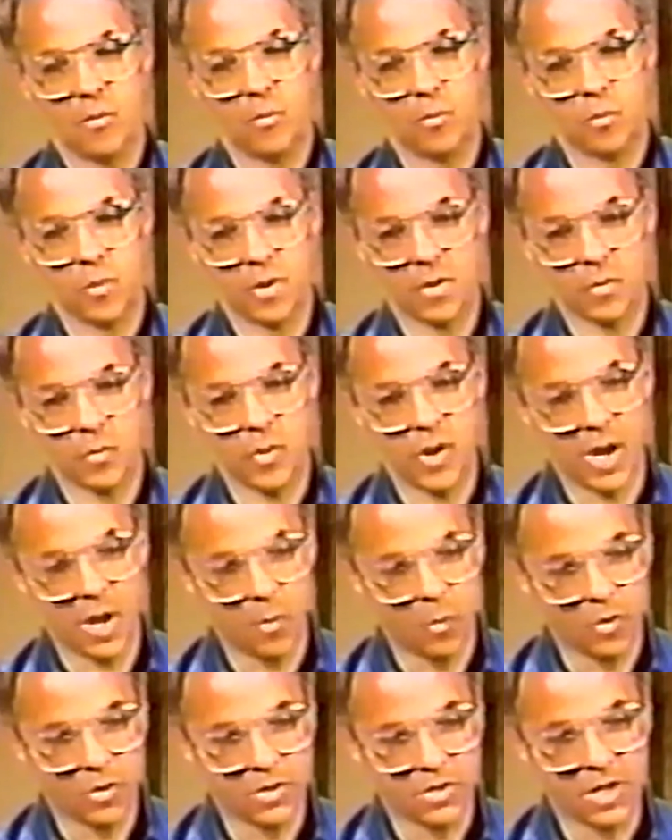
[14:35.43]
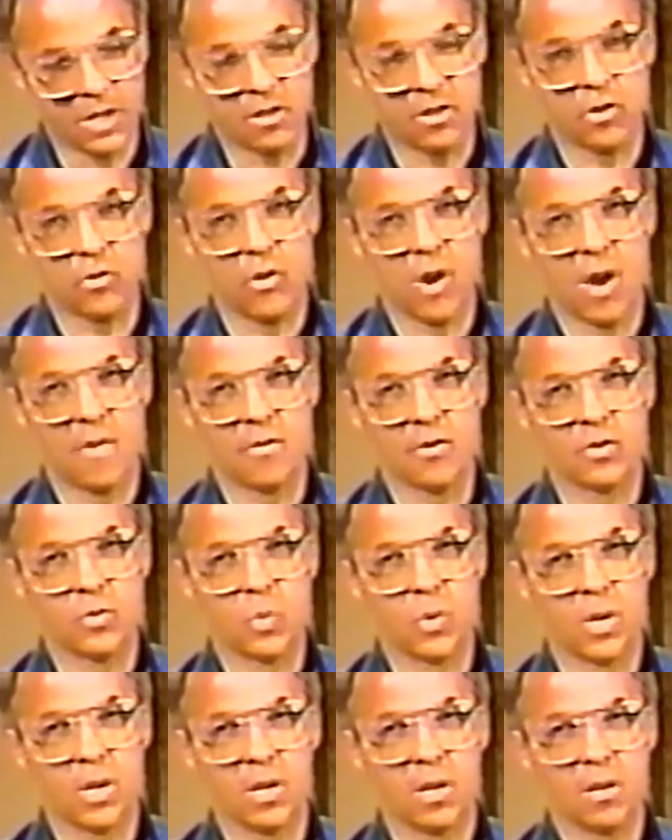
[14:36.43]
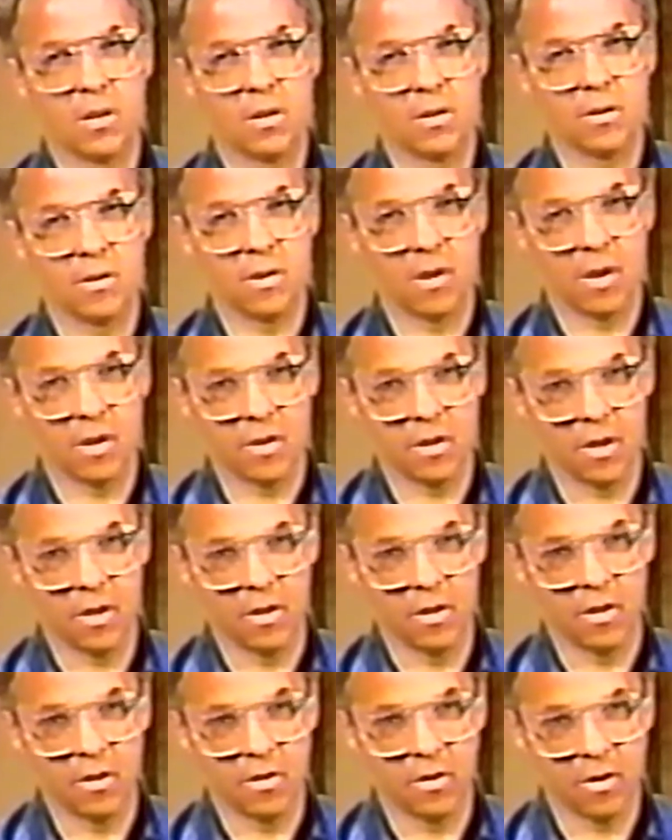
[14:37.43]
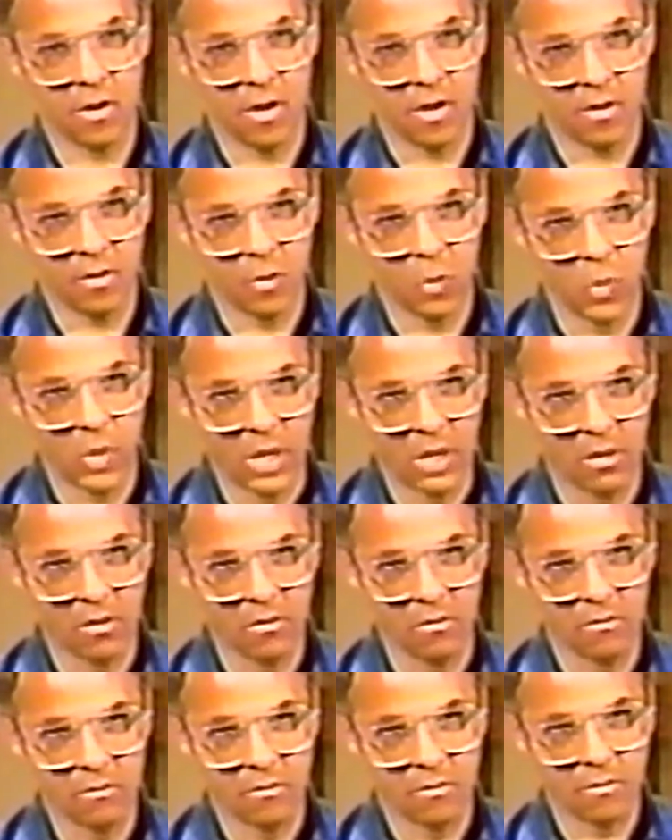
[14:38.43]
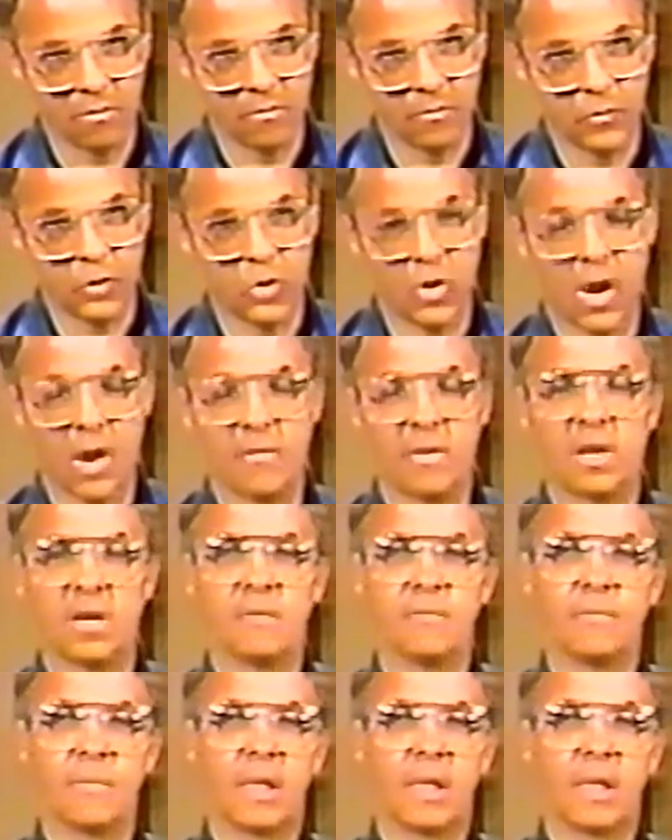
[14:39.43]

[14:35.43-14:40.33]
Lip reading: Brother Branham was at the driver's at the wheel, driving.